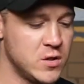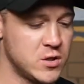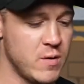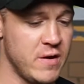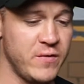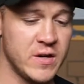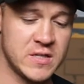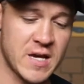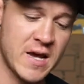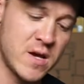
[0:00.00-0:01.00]
So if
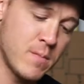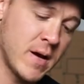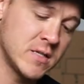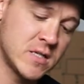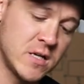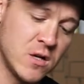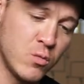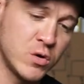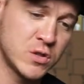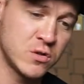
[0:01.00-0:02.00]
it's a magazine that
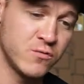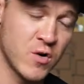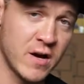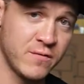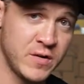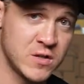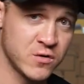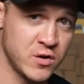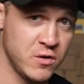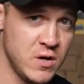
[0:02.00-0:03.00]
wants to write a
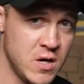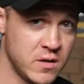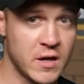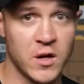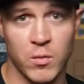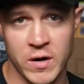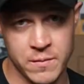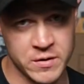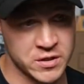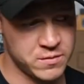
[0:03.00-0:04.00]
feature on you, they're going to want
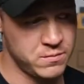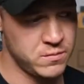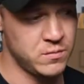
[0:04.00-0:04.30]
images.